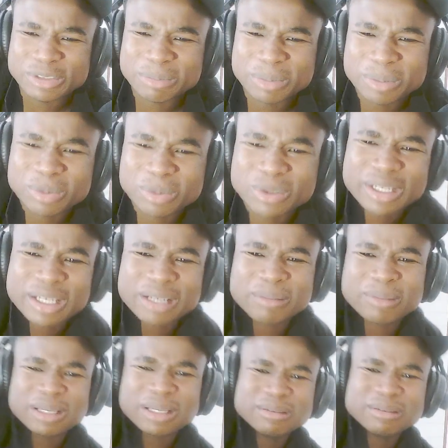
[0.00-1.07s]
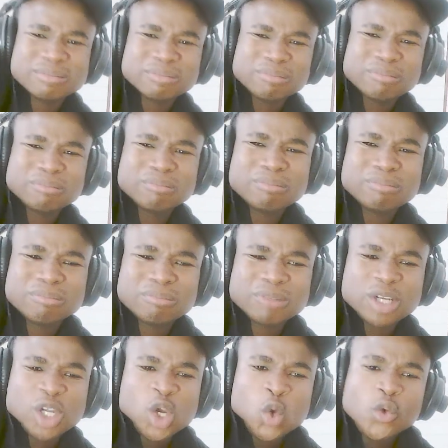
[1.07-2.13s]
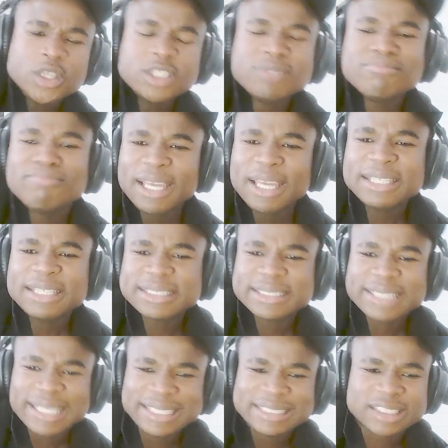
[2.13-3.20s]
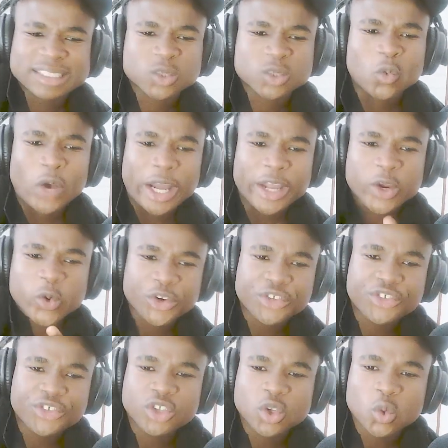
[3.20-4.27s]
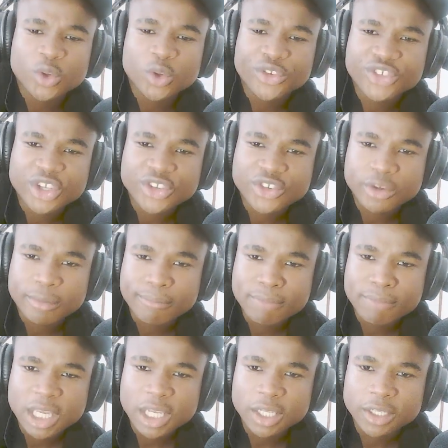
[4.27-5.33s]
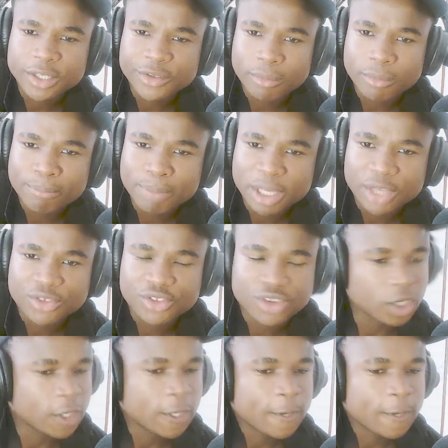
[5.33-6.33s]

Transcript: And people look at them like, which makes sense why Crystal was such a mean little bitch